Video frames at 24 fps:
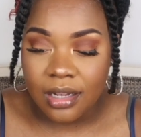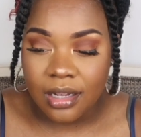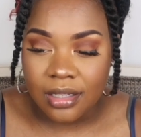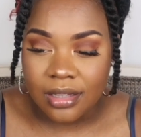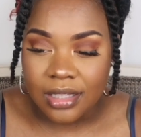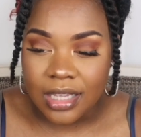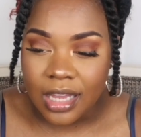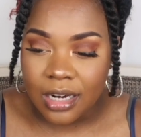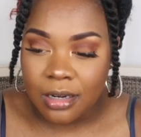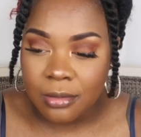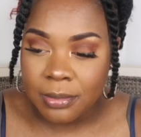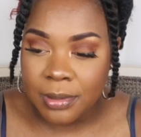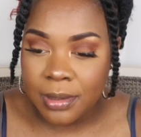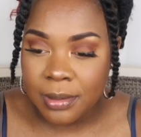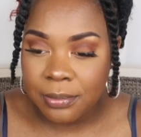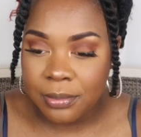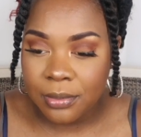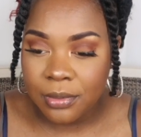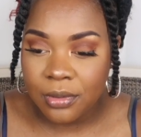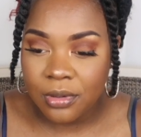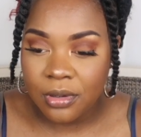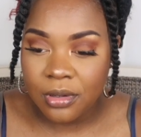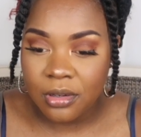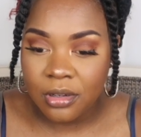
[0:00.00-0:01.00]
A lot of
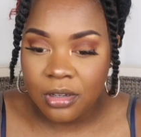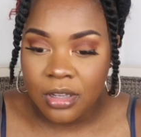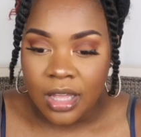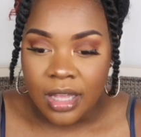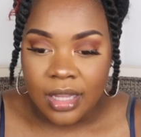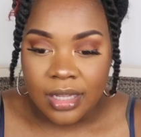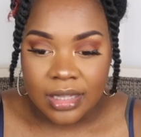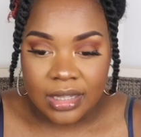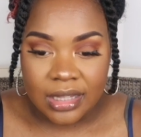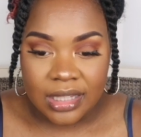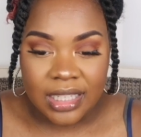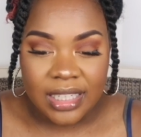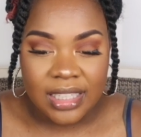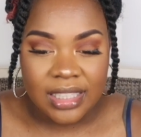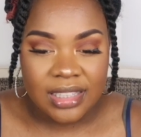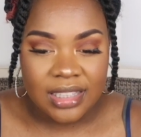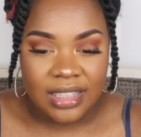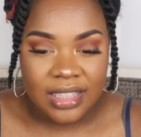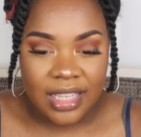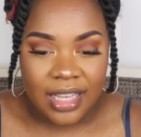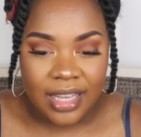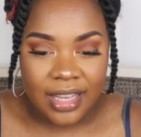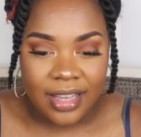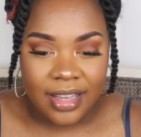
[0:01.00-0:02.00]
people
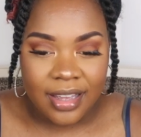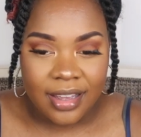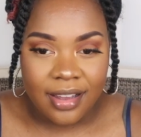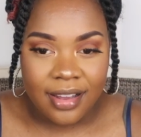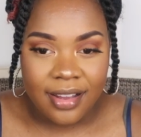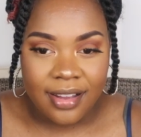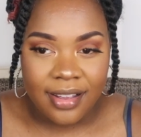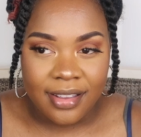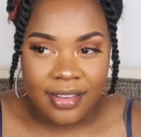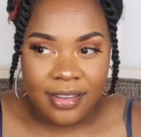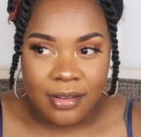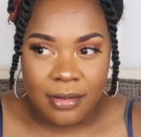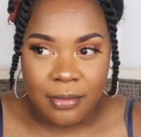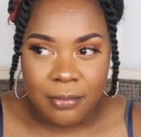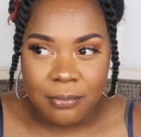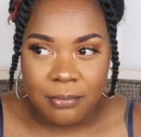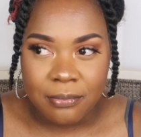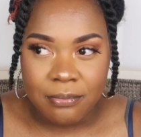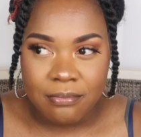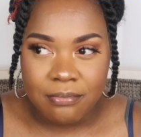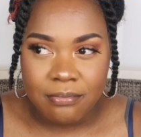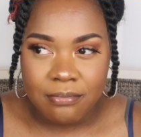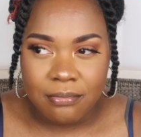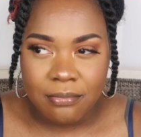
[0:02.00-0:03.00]
think that I
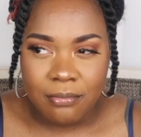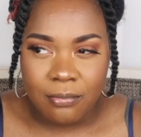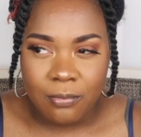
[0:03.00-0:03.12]
am